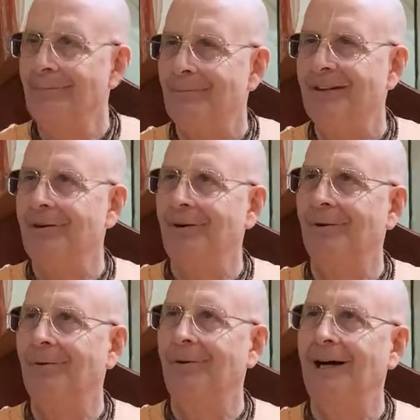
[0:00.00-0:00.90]
you
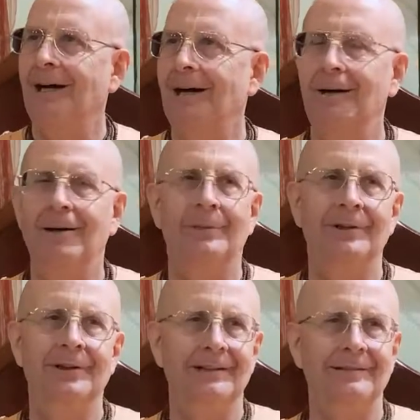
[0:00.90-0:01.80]
know,
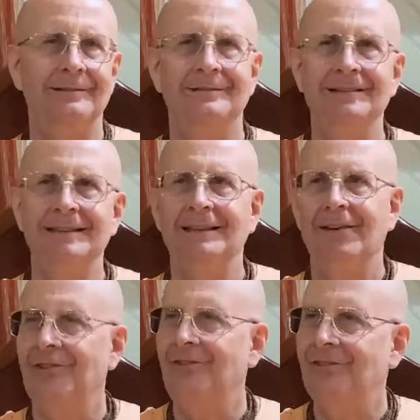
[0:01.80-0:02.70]
putting
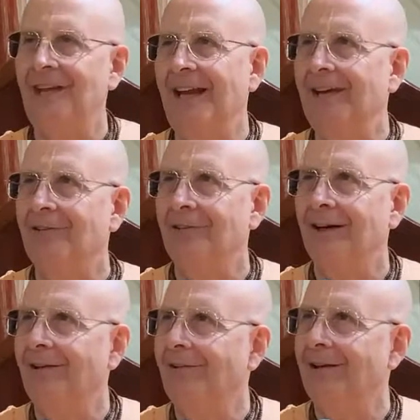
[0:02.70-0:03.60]
the snake
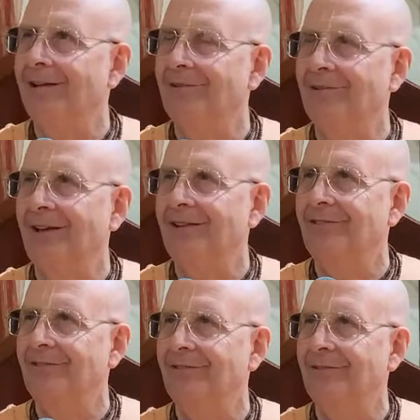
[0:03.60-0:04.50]
around the
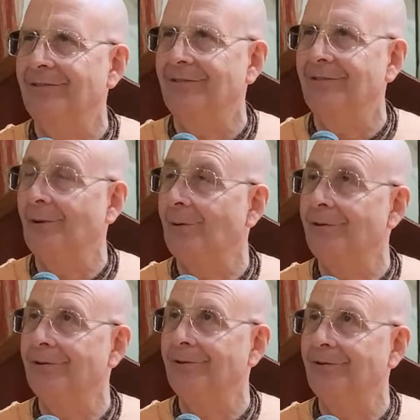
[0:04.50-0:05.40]
sage's
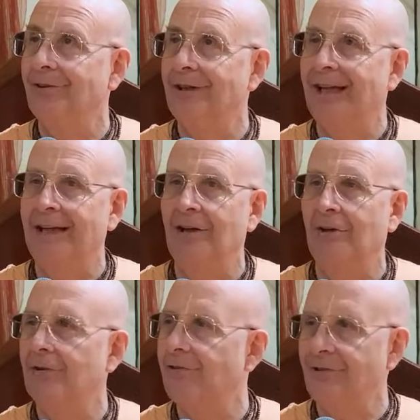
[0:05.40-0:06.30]
shoulders and getting
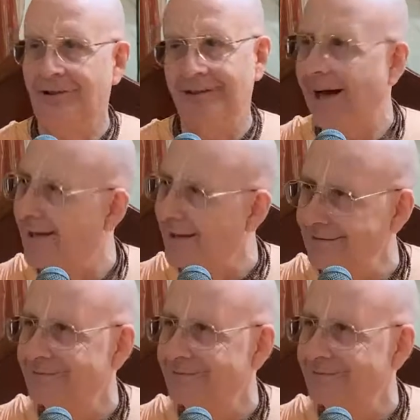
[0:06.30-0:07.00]
cursed to die.